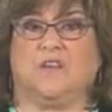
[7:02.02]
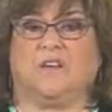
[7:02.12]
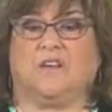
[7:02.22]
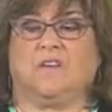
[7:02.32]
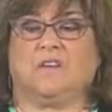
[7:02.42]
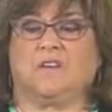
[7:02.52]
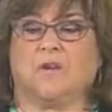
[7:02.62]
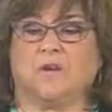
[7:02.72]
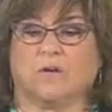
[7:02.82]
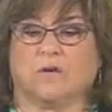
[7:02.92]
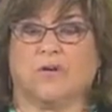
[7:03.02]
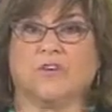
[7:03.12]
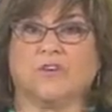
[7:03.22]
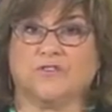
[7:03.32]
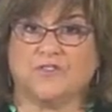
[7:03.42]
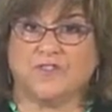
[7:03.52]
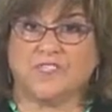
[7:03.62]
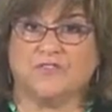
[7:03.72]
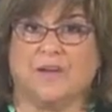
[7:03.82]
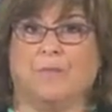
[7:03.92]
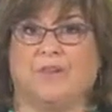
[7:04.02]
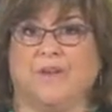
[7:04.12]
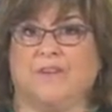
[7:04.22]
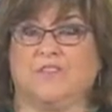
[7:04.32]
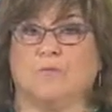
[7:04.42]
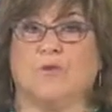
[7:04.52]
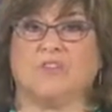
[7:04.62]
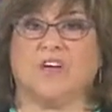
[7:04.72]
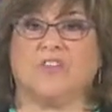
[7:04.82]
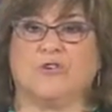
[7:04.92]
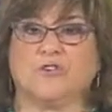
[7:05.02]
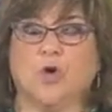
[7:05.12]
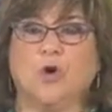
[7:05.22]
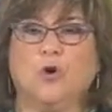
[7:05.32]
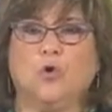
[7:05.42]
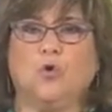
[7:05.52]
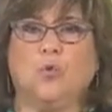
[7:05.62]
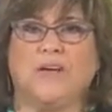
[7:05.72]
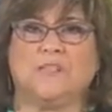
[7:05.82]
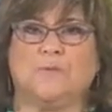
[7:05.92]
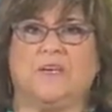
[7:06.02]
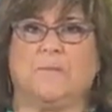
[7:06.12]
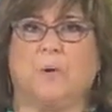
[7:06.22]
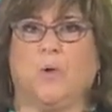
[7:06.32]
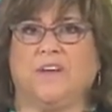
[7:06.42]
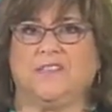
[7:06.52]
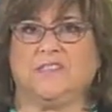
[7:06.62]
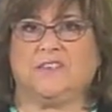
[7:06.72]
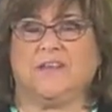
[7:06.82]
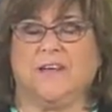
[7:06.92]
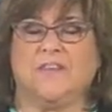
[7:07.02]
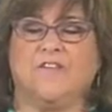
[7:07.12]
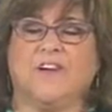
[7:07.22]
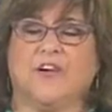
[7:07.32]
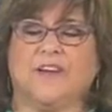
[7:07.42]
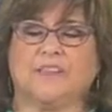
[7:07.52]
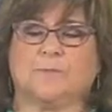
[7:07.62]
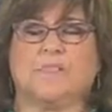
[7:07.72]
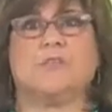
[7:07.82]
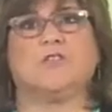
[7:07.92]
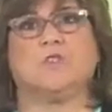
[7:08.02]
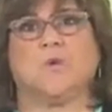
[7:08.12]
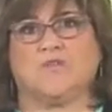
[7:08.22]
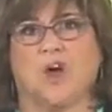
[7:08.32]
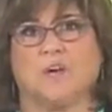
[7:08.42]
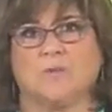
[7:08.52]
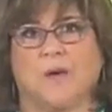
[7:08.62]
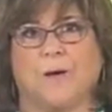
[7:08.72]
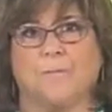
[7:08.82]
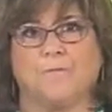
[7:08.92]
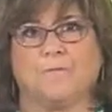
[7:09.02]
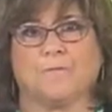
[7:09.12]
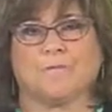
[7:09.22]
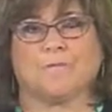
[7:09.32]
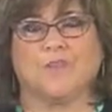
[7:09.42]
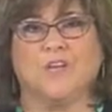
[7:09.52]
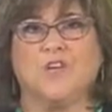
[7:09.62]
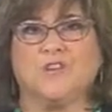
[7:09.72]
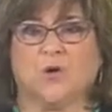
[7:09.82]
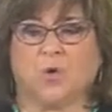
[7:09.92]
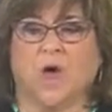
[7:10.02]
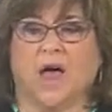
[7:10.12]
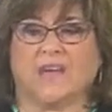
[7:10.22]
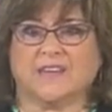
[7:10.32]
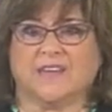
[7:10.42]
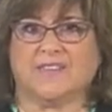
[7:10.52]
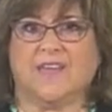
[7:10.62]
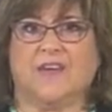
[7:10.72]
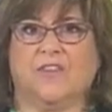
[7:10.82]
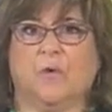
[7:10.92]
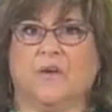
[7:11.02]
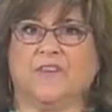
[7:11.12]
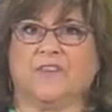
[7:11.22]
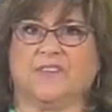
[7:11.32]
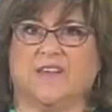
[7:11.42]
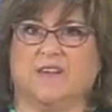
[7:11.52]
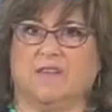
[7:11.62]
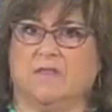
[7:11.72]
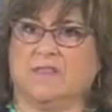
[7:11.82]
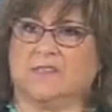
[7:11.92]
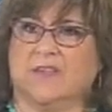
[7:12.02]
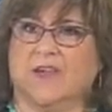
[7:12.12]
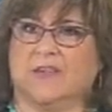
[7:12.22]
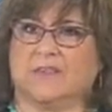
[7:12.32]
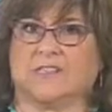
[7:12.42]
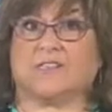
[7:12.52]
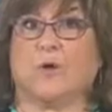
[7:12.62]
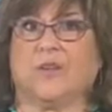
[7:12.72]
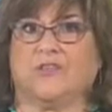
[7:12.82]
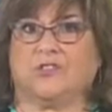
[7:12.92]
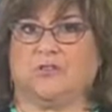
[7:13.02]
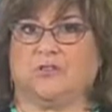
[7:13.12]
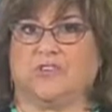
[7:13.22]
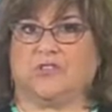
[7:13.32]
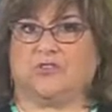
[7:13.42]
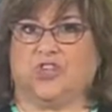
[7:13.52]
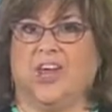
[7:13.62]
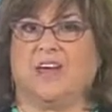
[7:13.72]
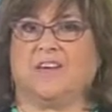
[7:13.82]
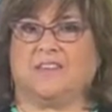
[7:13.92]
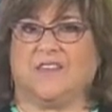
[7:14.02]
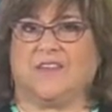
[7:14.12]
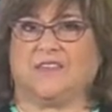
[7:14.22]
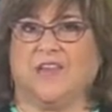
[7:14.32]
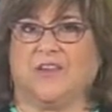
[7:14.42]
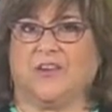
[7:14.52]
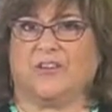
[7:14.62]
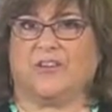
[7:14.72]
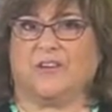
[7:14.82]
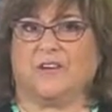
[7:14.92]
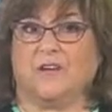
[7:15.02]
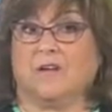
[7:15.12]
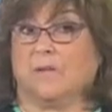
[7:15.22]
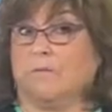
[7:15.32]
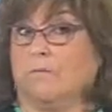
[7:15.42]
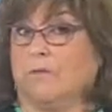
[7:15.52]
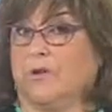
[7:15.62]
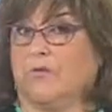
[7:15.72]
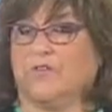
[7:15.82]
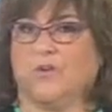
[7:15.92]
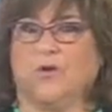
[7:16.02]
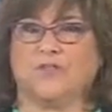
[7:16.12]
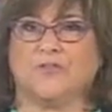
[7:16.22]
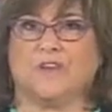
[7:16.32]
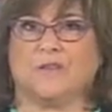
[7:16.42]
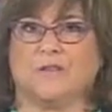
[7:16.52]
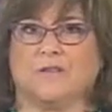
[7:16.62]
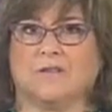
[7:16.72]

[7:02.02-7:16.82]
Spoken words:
is critical to this family and to most others, who has been appointed in the various positions we've talked about. So as I said, the will said in this case, it's going to, that Jane is the executor, but who's the alternate?